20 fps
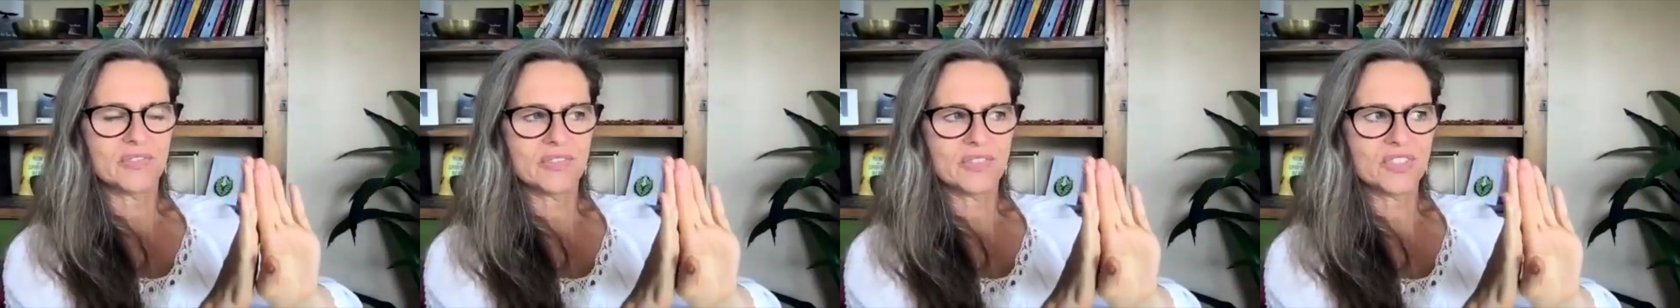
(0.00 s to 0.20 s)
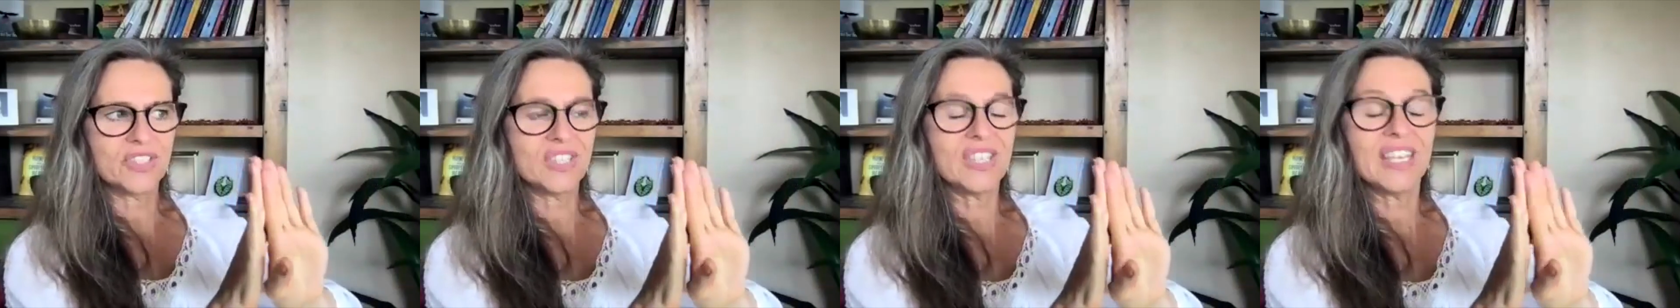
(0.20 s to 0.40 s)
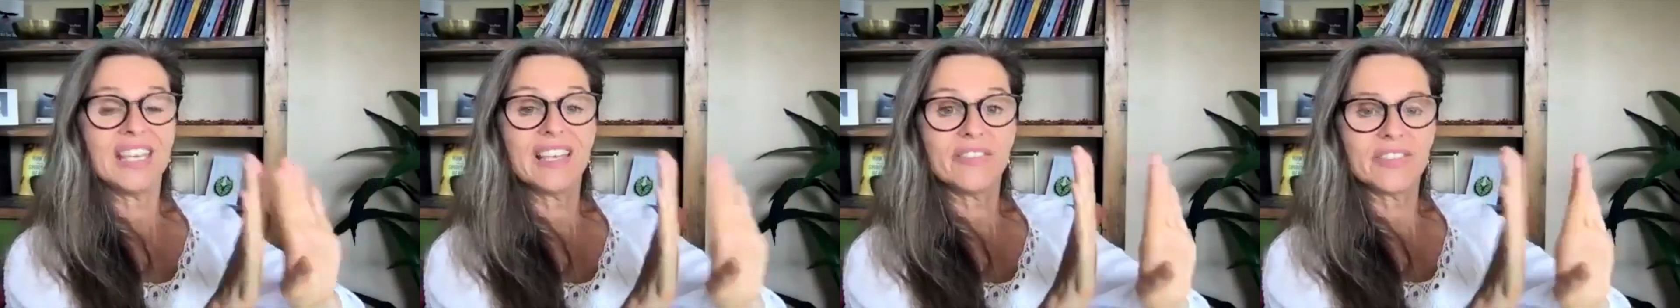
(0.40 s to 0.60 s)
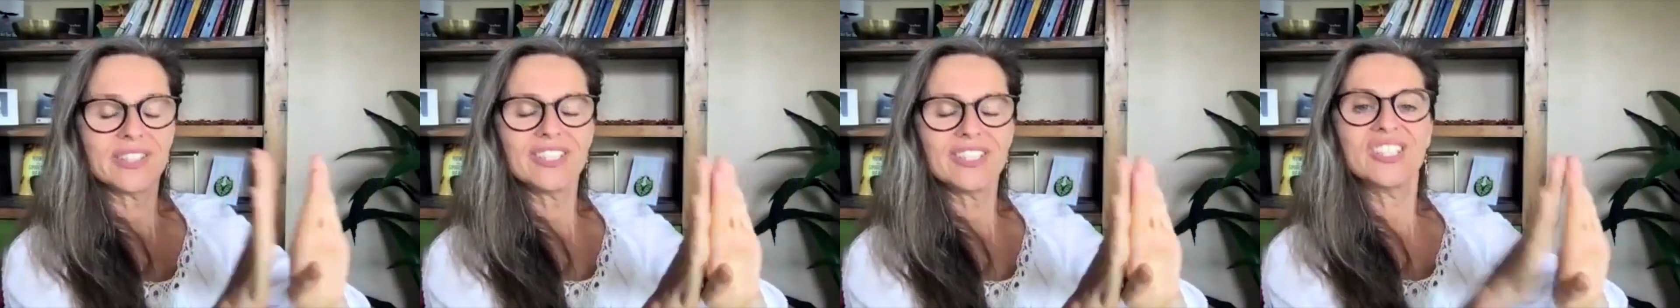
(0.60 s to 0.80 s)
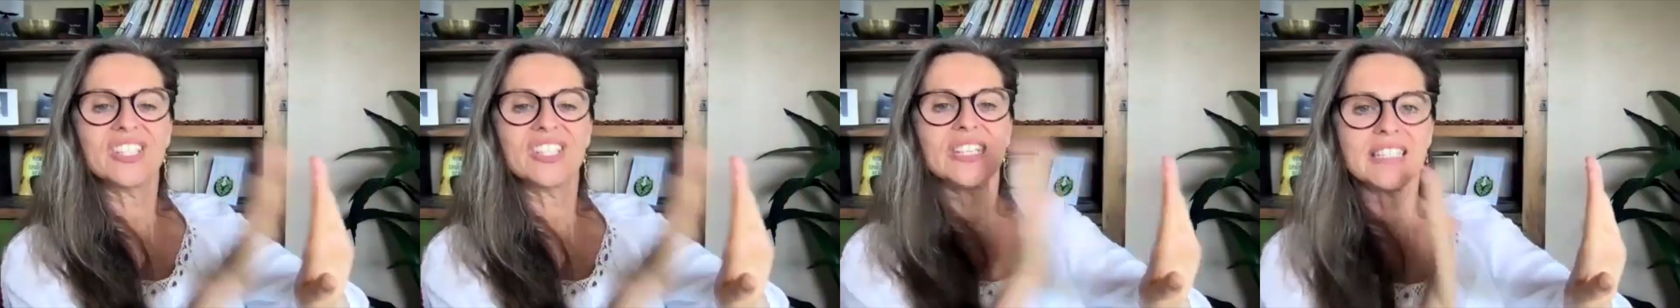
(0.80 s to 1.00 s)
seeing the
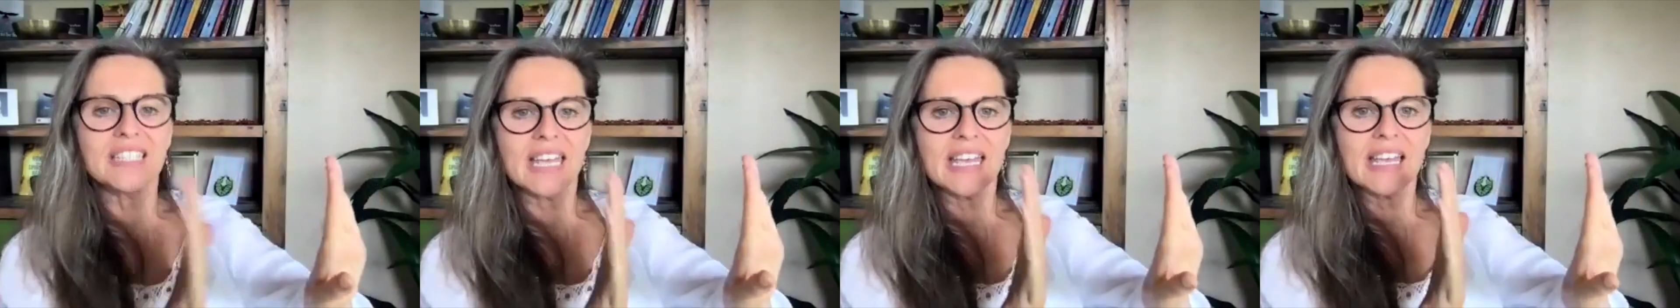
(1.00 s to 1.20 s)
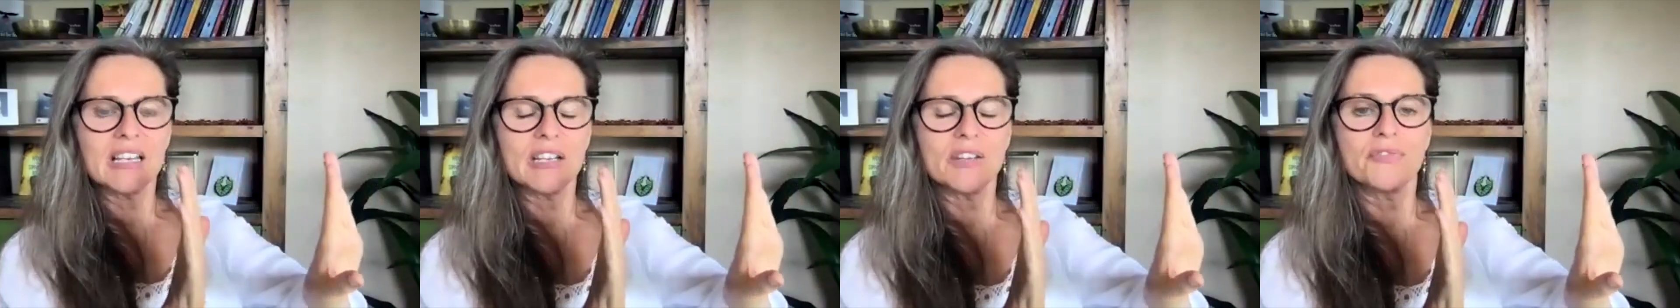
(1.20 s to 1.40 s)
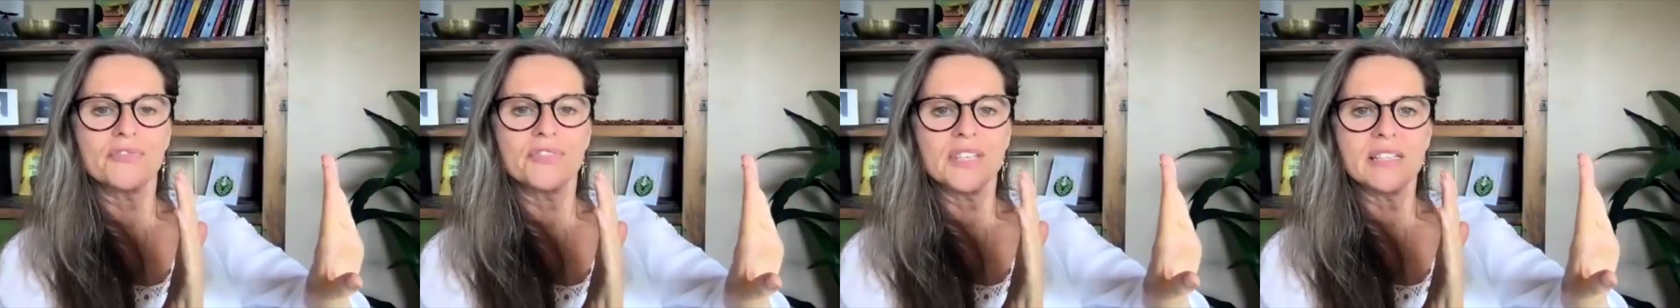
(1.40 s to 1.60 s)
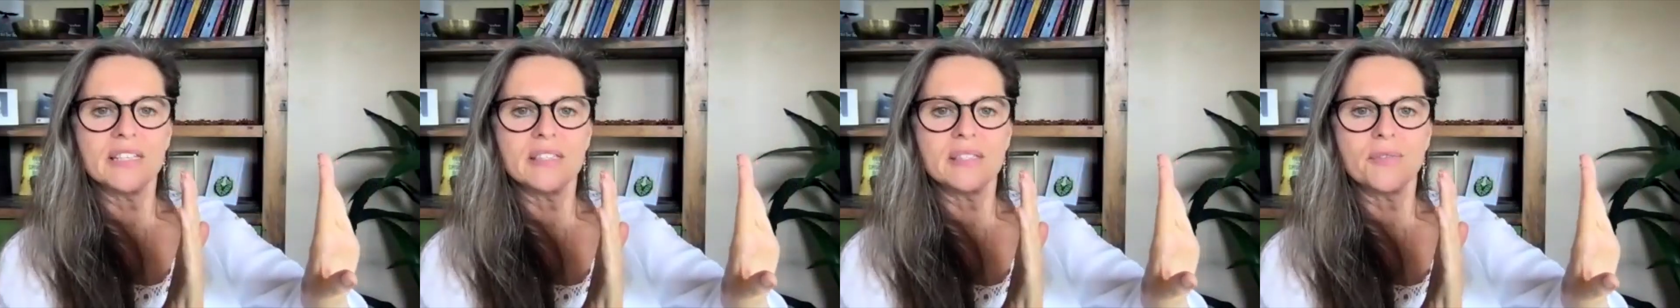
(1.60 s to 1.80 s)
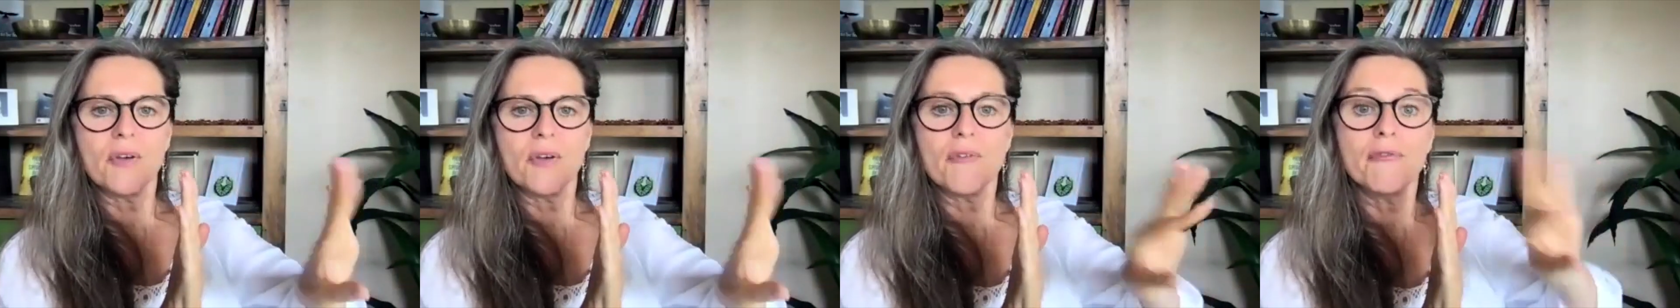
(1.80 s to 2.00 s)
detail of
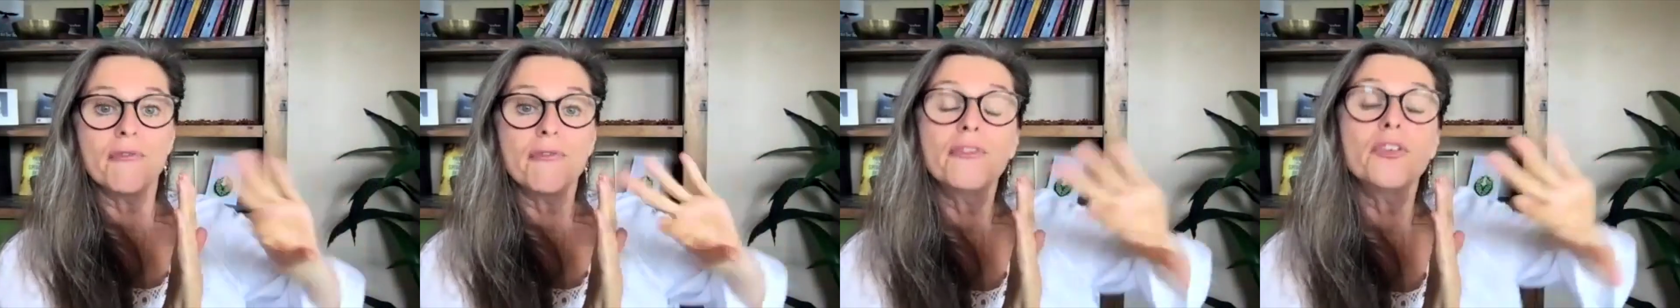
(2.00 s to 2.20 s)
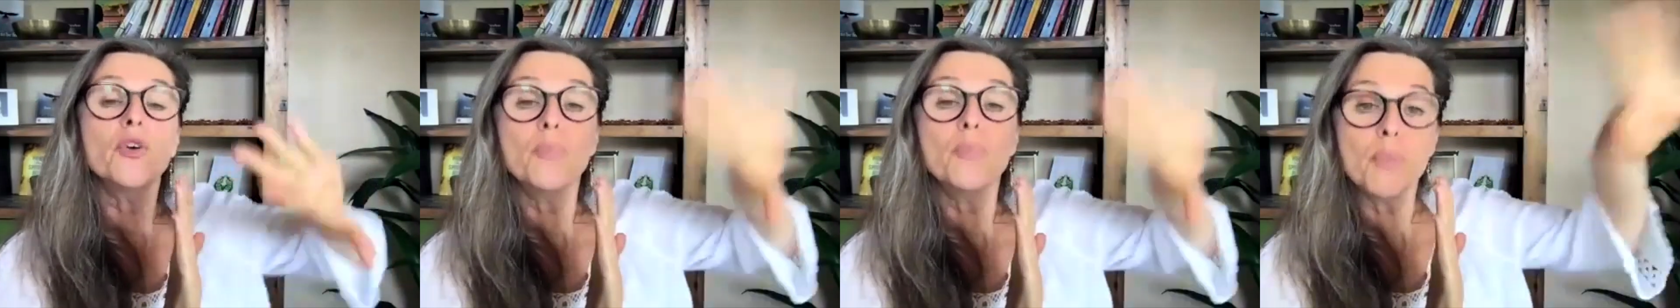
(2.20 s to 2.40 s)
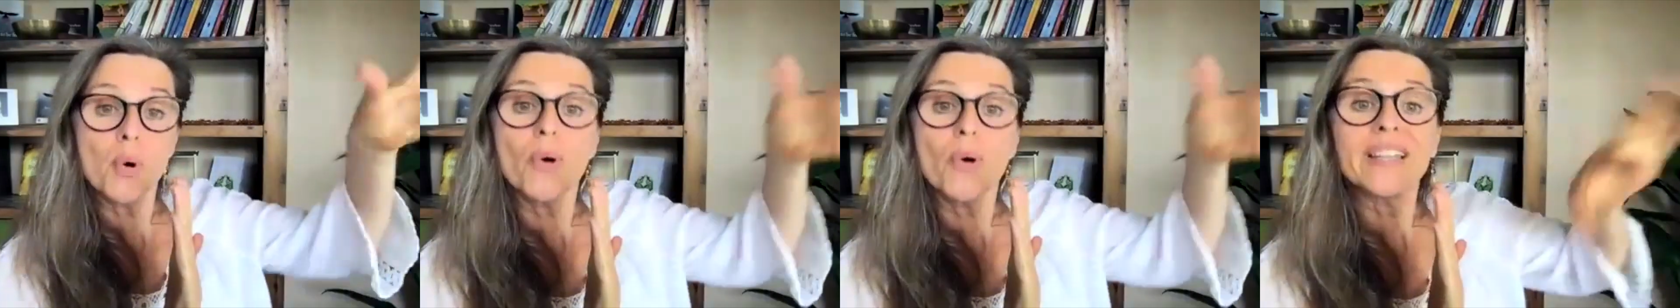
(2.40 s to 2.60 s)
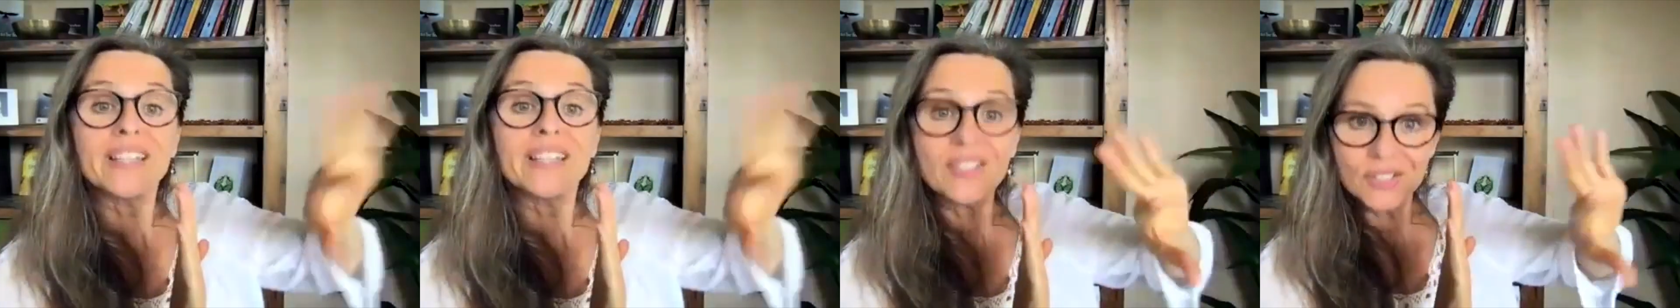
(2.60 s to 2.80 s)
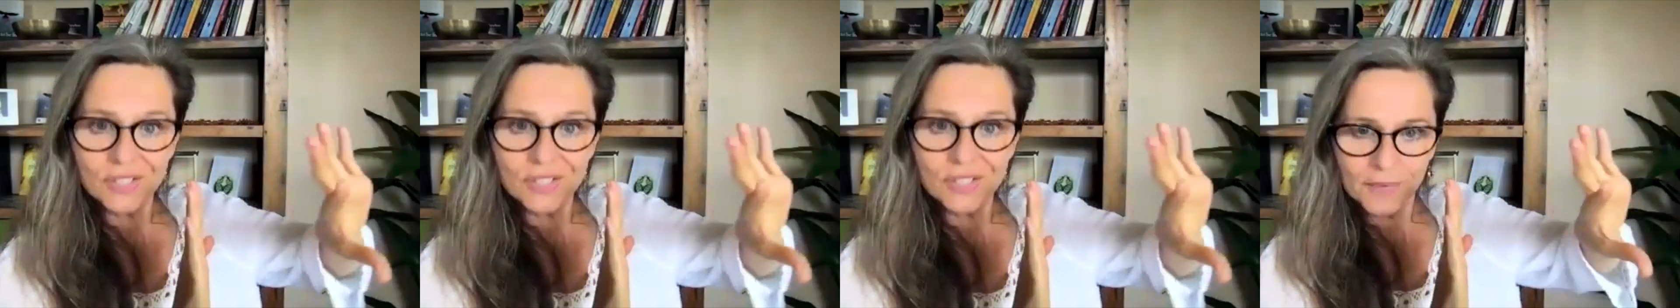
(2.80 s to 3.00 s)
these
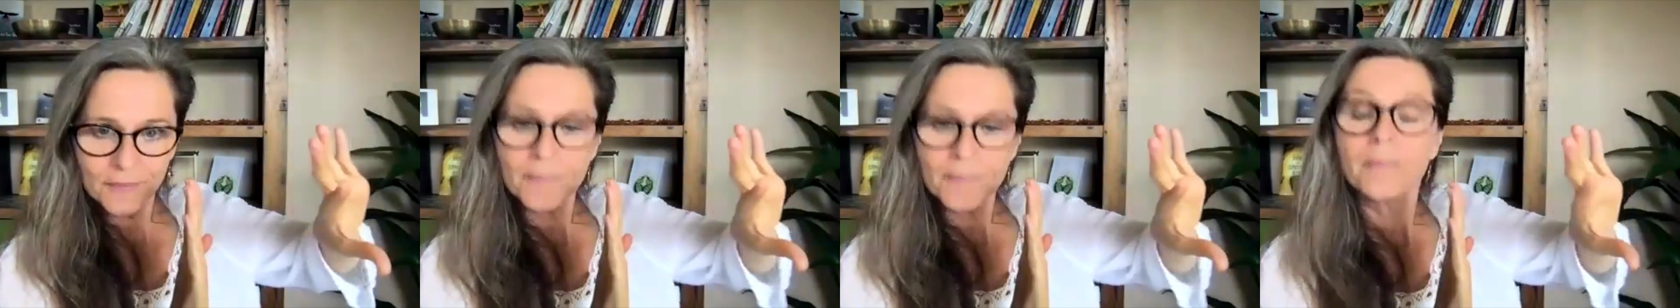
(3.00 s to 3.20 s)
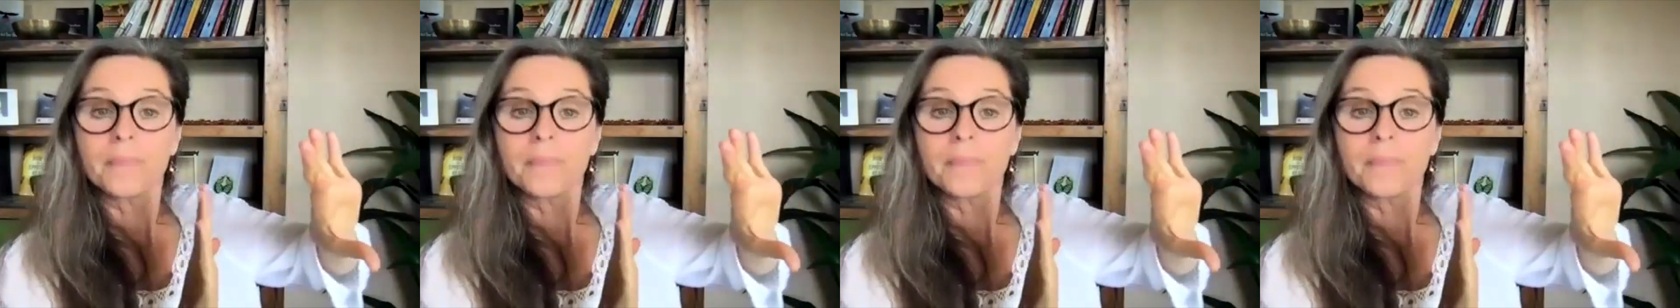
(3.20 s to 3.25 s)
viewpoints,